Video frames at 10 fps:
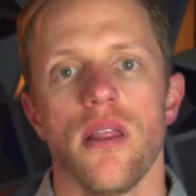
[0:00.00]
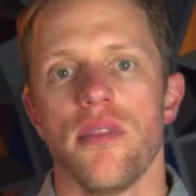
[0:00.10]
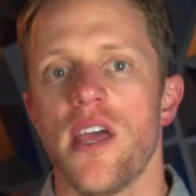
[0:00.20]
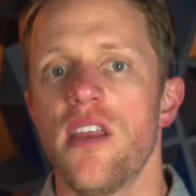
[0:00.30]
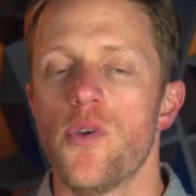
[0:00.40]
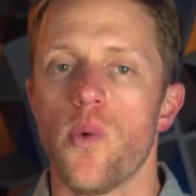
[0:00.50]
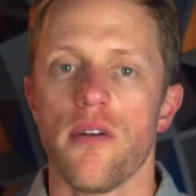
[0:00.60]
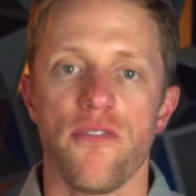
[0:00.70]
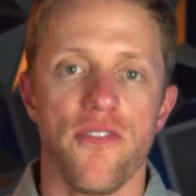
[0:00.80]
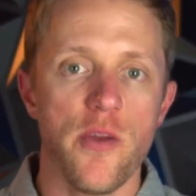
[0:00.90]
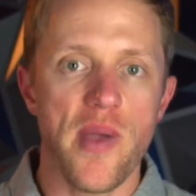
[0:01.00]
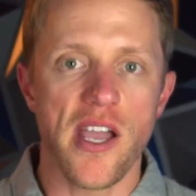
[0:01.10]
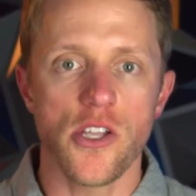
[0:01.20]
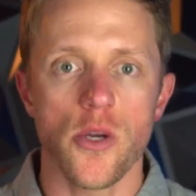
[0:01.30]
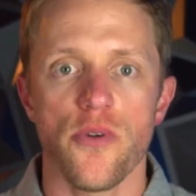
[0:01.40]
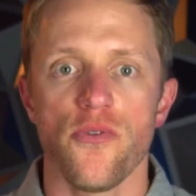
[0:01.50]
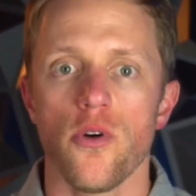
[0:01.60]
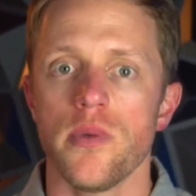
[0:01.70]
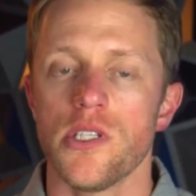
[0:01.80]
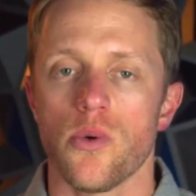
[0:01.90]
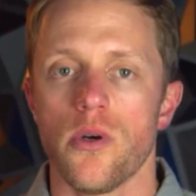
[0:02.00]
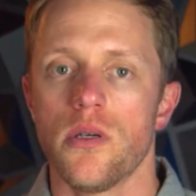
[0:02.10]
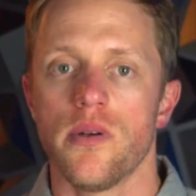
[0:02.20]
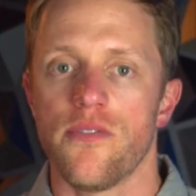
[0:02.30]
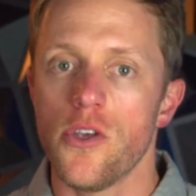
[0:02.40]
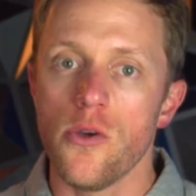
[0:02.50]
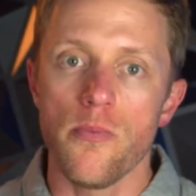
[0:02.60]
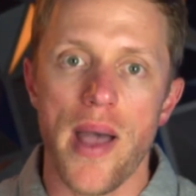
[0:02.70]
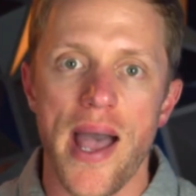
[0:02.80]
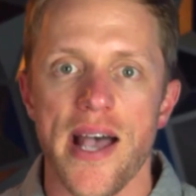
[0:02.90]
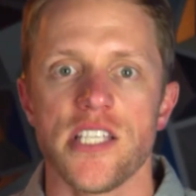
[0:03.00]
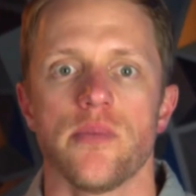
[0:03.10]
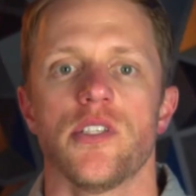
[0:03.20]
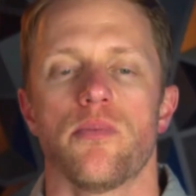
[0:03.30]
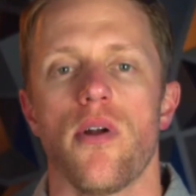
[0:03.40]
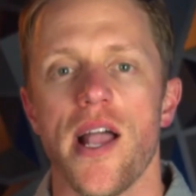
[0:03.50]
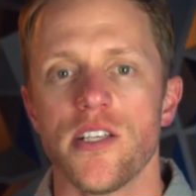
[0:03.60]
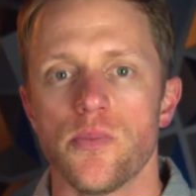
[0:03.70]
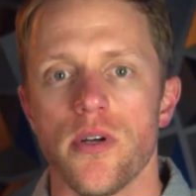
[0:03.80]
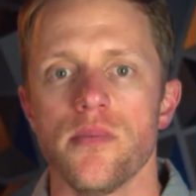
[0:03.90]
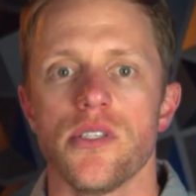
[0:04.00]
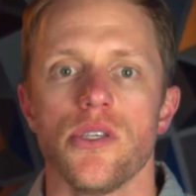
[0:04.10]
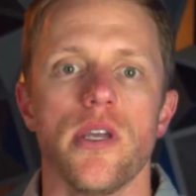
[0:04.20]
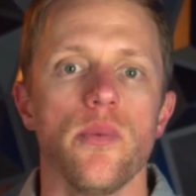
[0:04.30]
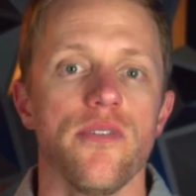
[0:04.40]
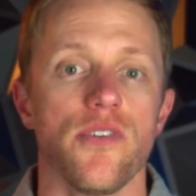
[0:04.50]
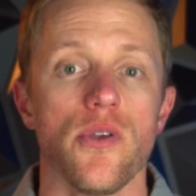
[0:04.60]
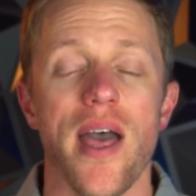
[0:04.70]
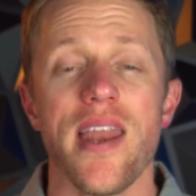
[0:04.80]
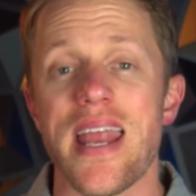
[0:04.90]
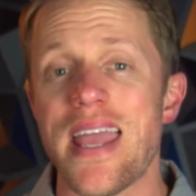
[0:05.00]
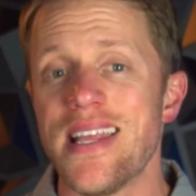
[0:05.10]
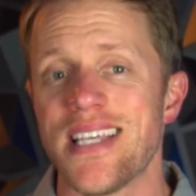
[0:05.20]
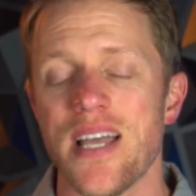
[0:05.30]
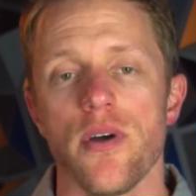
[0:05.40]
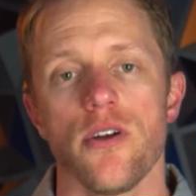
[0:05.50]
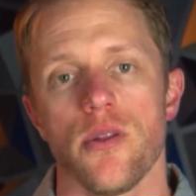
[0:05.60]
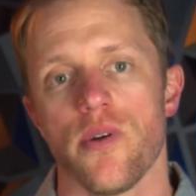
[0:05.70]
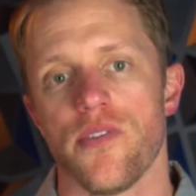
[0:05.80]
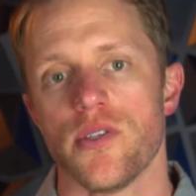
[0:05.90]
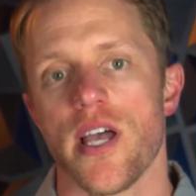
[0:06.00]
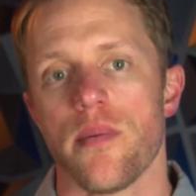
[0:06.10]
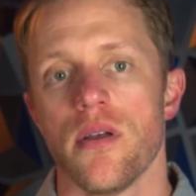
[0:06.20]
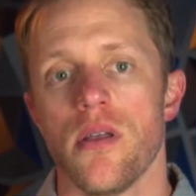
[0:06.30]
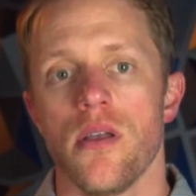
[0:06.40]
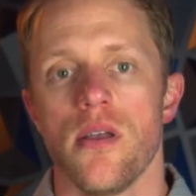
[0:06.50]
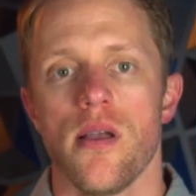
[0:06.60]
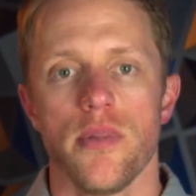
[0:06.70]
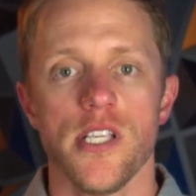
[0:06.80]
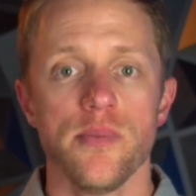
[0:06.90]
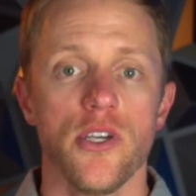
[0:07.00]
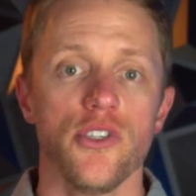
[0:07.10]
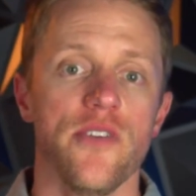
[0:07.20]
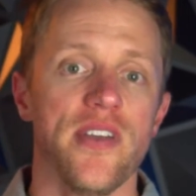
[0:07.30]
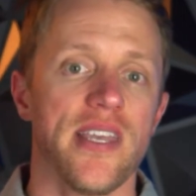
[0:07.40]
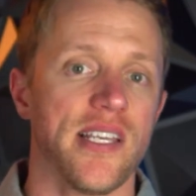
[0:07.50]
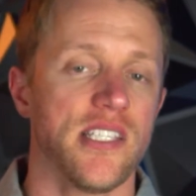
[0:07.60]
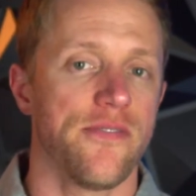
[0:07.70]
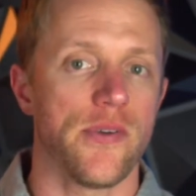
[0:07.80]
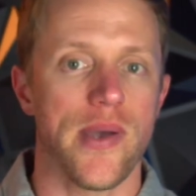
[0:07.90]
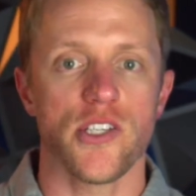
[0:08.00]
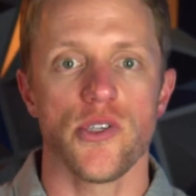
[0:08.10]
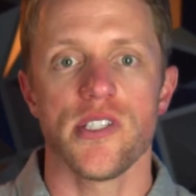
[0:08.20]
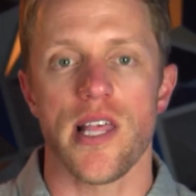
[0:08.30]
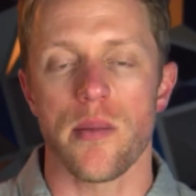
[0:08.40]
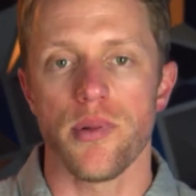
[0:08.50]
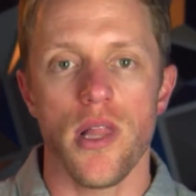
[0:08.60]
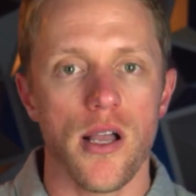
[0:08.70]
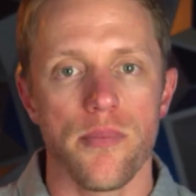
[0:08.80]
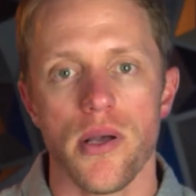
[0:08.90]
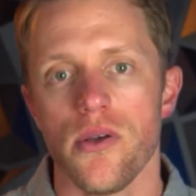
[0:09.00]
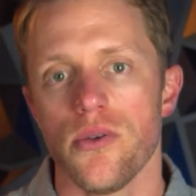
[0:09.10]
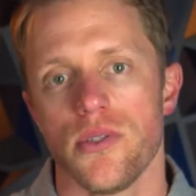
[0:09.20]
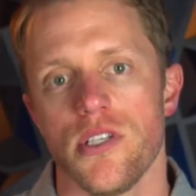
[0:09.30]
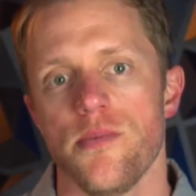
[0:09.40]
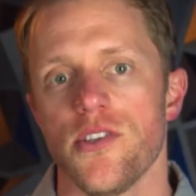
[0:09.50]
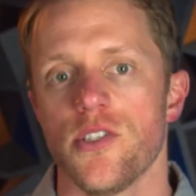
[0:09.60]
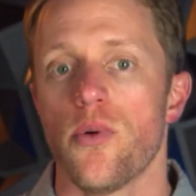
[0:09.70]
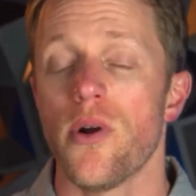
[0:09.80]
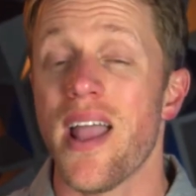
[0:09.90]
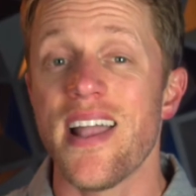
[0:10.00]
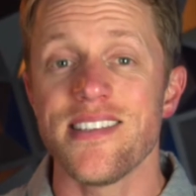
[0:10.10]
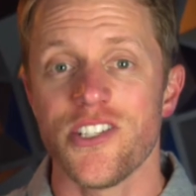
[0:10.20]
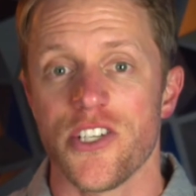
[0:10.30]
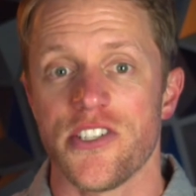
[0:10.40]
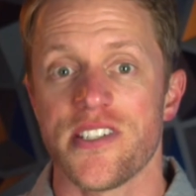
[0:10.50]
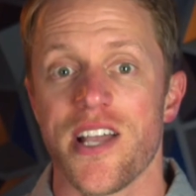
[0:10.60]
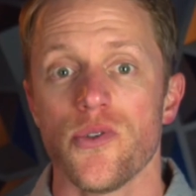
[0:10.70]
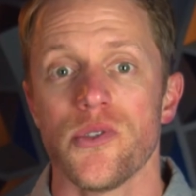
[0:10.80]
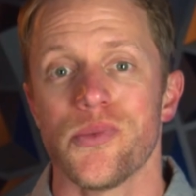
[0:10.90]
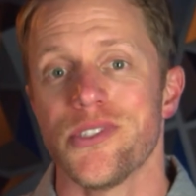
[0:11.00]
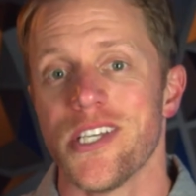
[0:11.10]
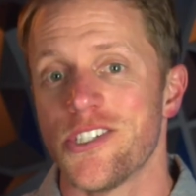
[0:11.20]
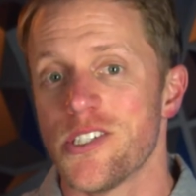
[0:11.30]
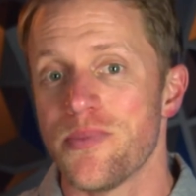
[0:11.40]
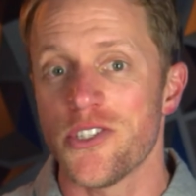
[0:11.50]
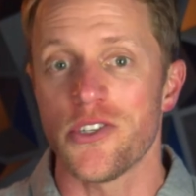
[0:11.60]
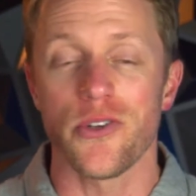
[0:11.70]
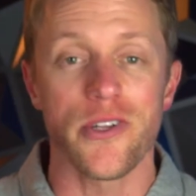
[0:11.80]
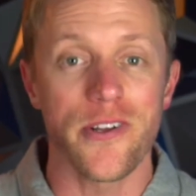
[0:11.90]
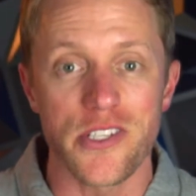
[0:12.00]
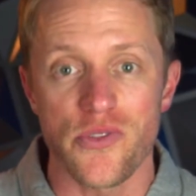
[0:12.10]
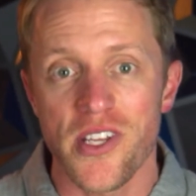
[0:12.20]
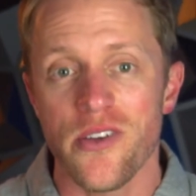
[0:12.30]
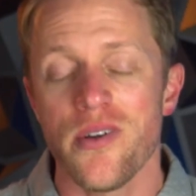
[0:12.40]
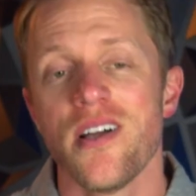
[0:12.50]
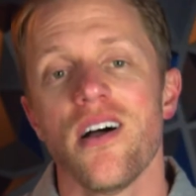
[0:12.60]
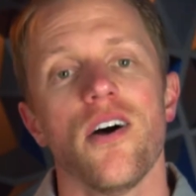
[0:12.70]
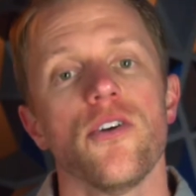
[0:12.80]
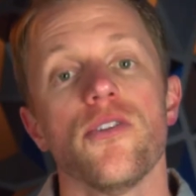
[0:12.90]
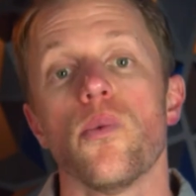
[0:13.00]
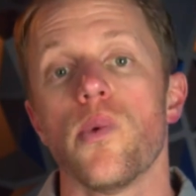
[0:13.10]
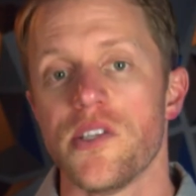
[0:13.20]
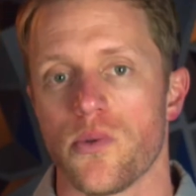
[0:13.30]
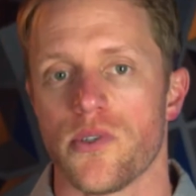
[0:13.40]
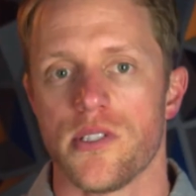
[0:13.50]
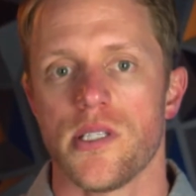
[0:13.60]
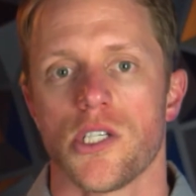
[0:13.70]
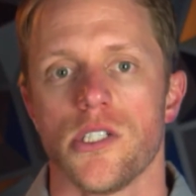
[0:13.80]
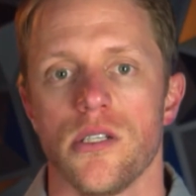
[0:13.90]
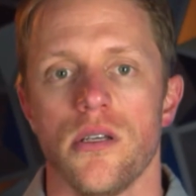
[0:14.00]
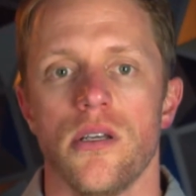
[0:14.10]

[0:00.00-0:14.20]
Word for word: Then if you want feedback on your performance or to review past missed practice problems, you can review that at any time under the Review tab. Plus, Magoosh even kicks in a few extras like blog posts, email support, and suggested schedules, which I just mentioned earlier in this video, under the Resources section.